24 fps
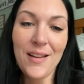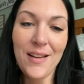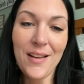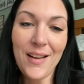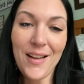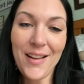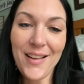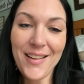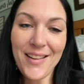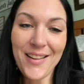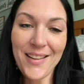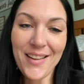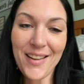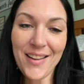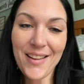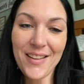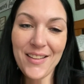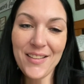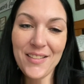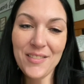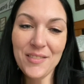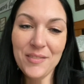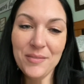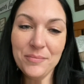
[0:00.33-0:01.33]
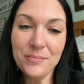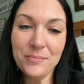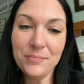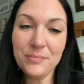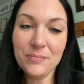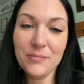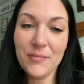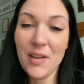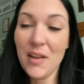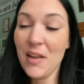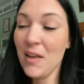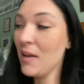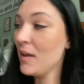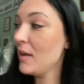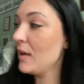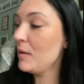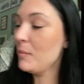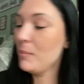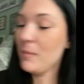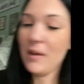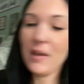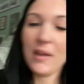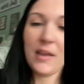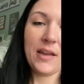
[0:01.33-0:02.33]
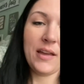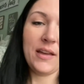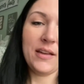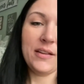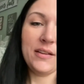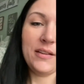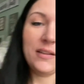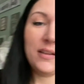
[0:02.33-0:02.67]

Hi again. In my hand,